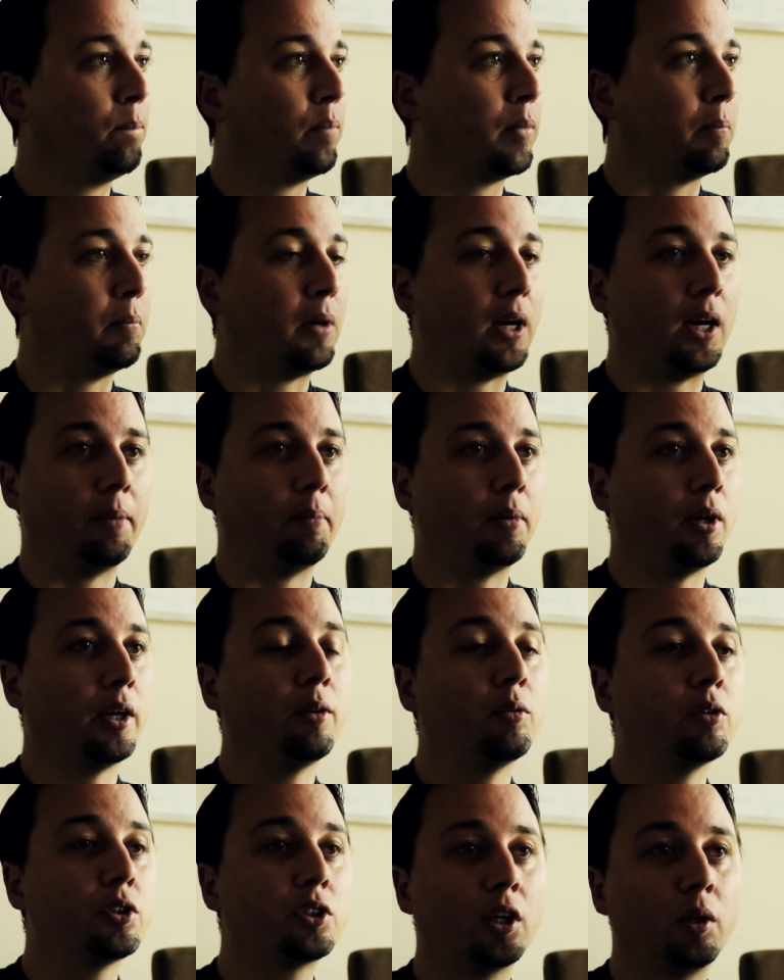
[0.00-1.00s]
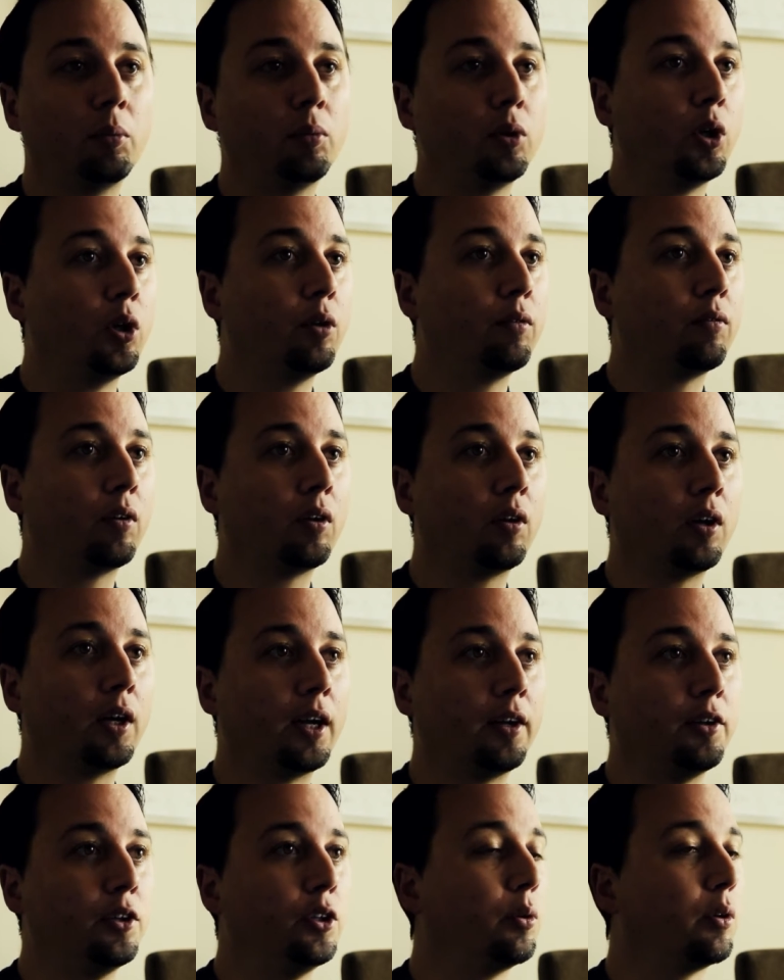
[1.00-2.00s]
my buddy was coming over and
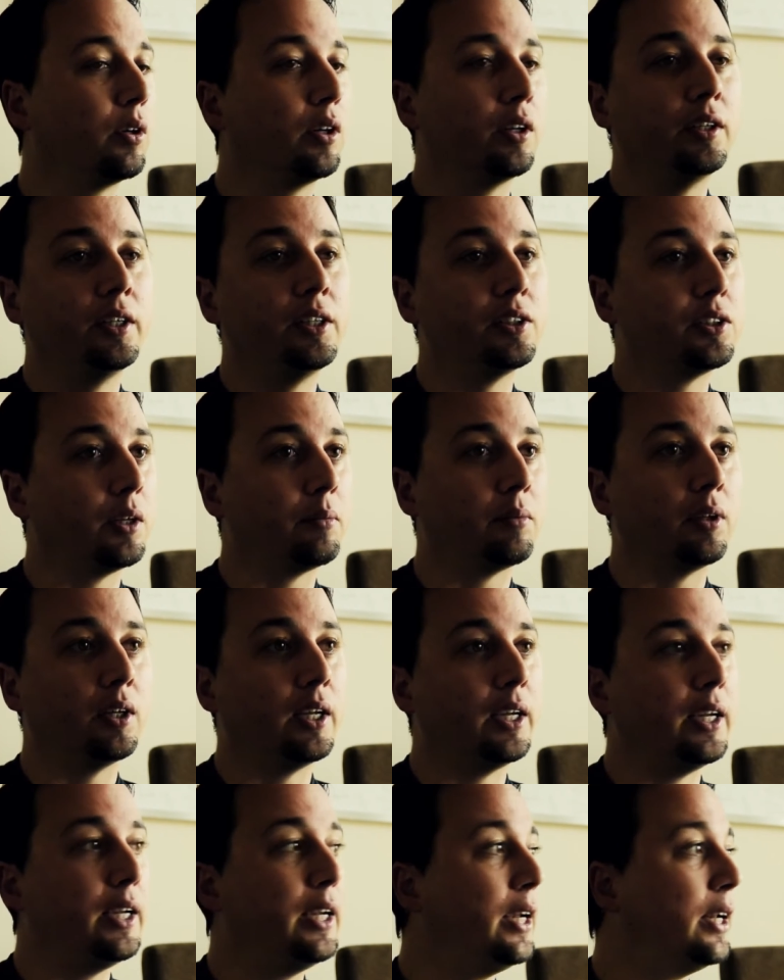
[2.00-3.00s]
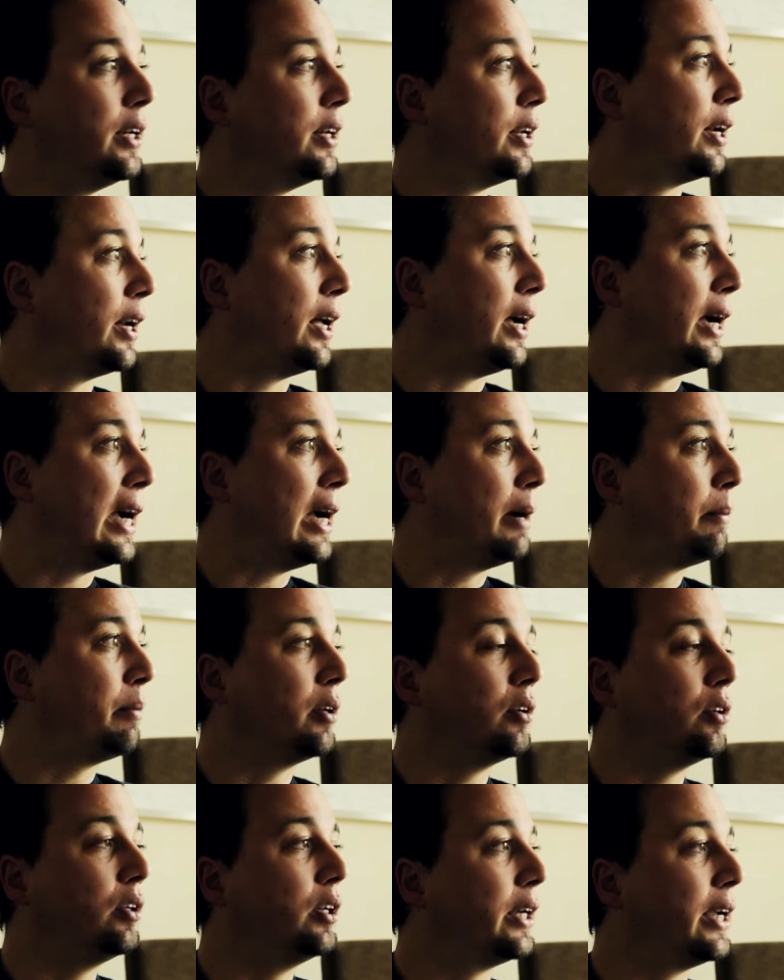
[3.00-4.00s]
I knew we were going to need something to eat, and I happened
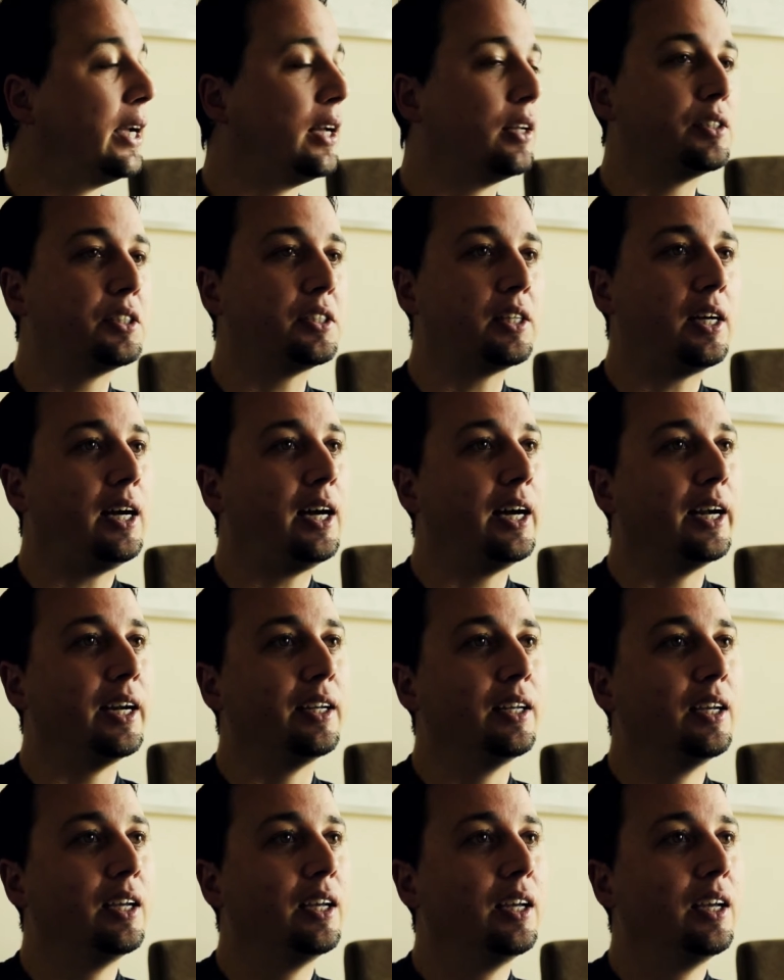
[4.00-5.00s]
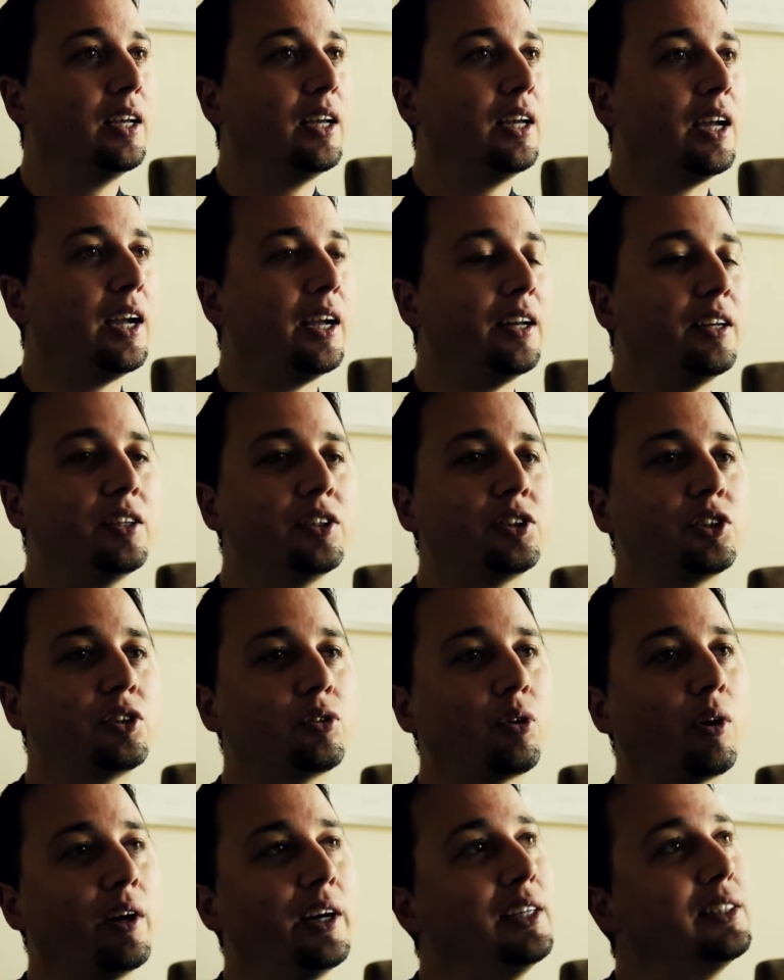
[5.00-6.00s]
to look outside, and this
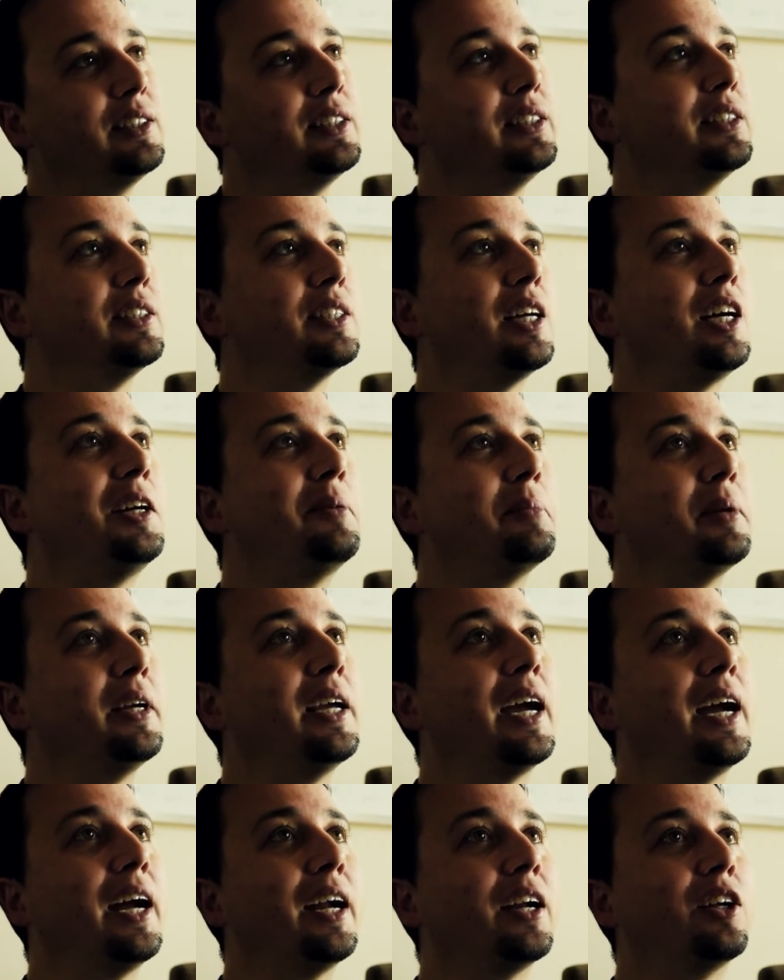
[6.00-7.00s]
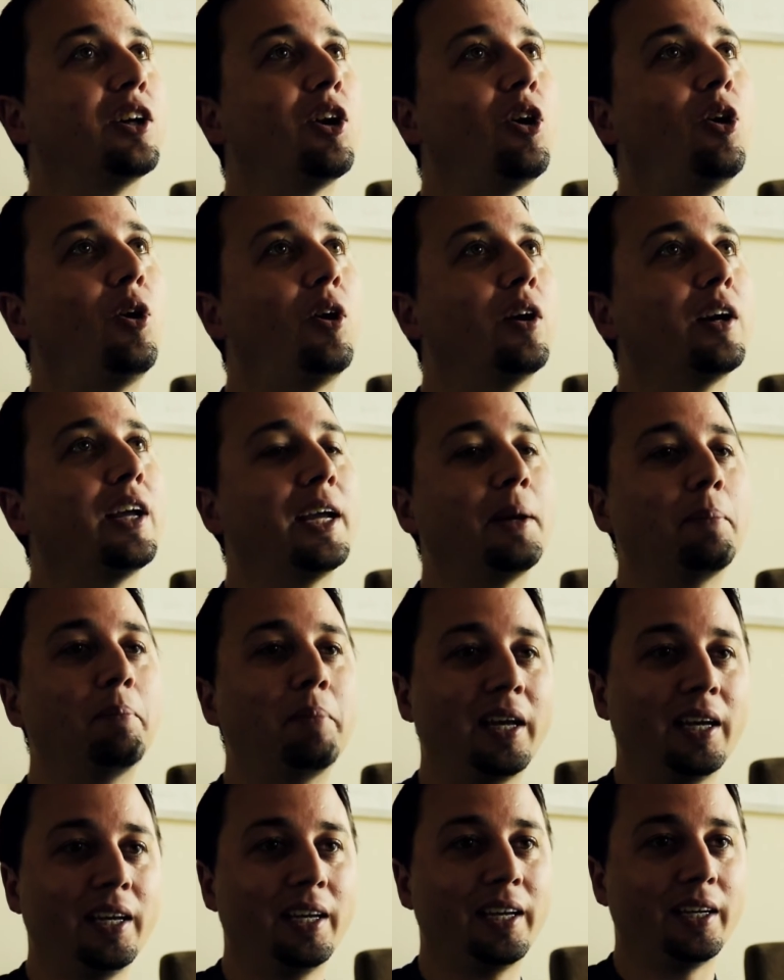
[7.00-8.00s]
crazy zombie had caught a
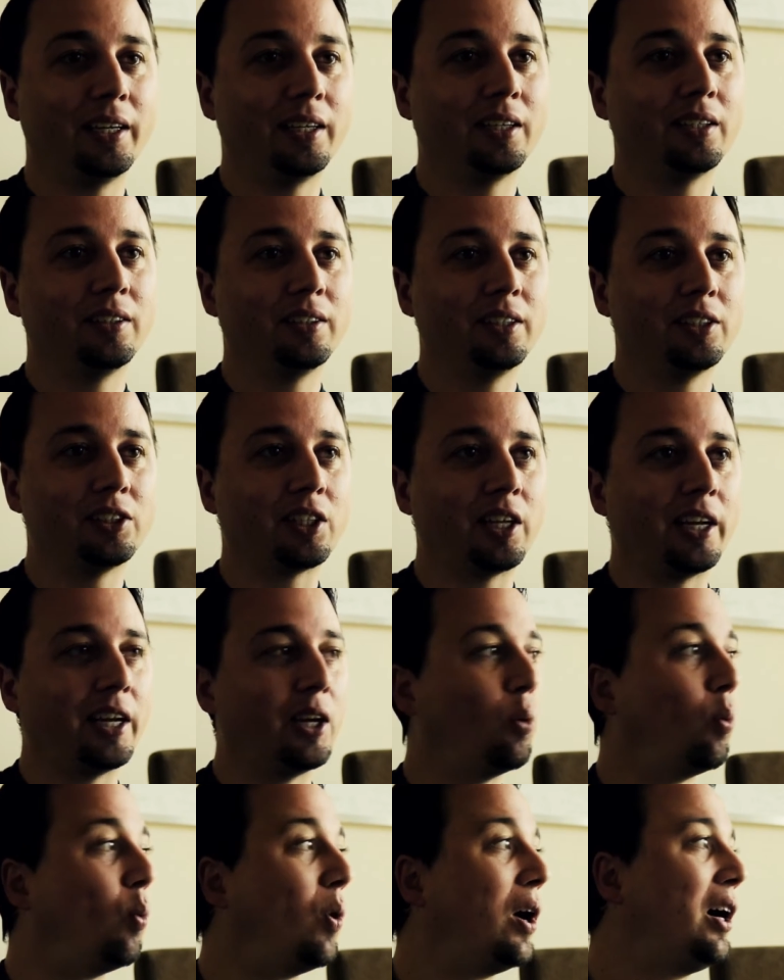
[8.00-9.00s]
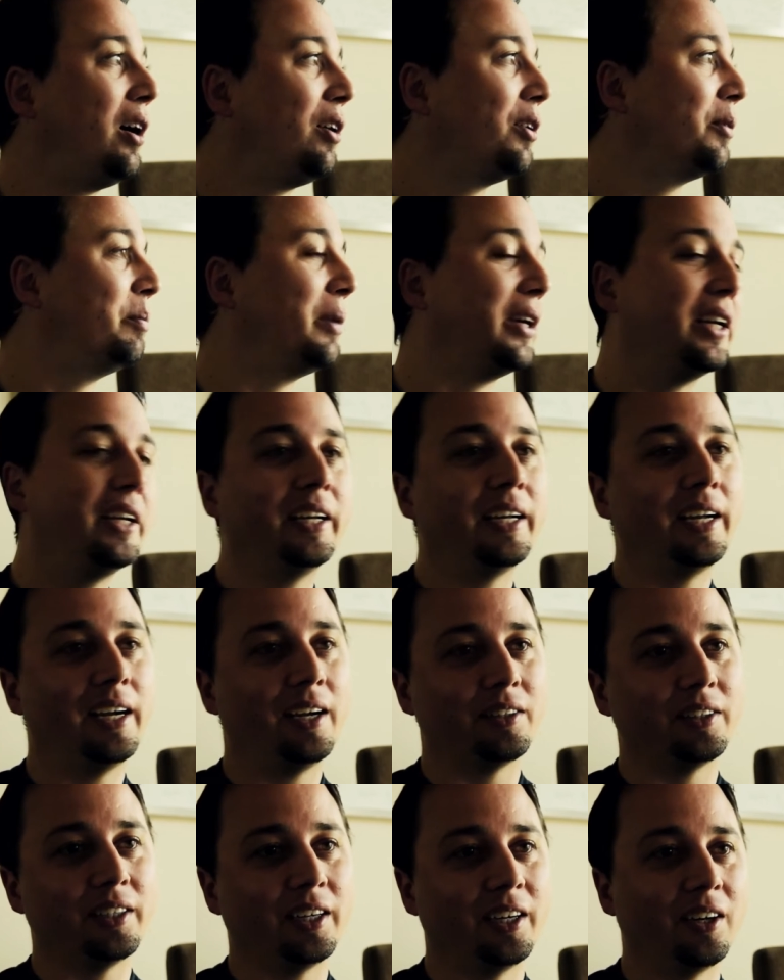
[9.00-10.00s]
pig, this wild pig
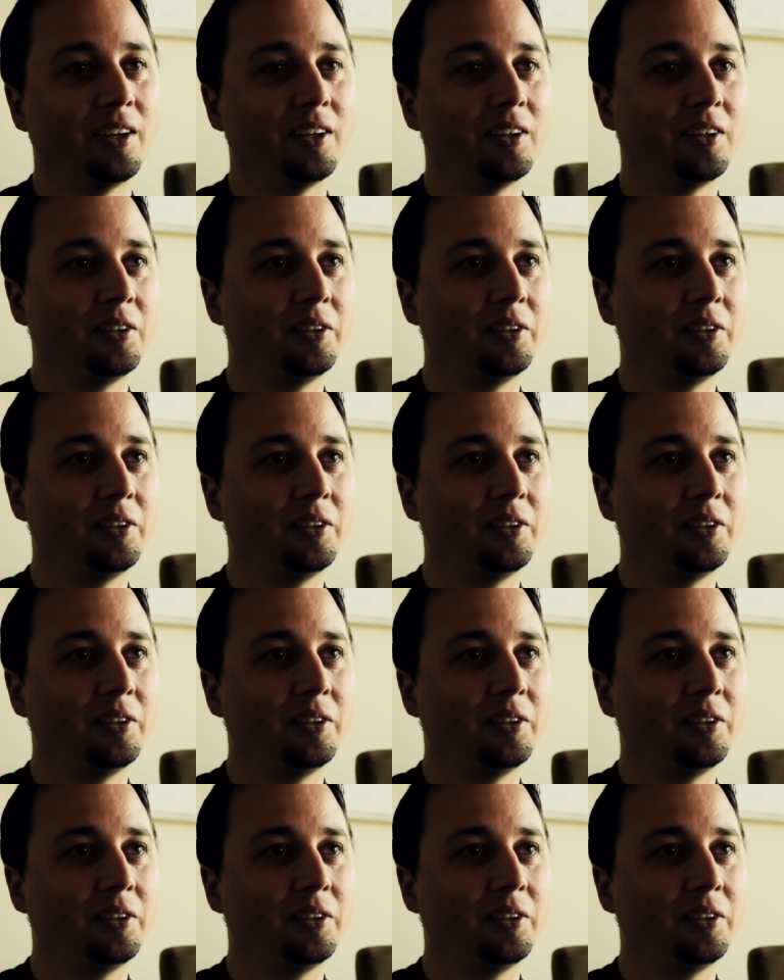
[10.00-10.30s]
out there.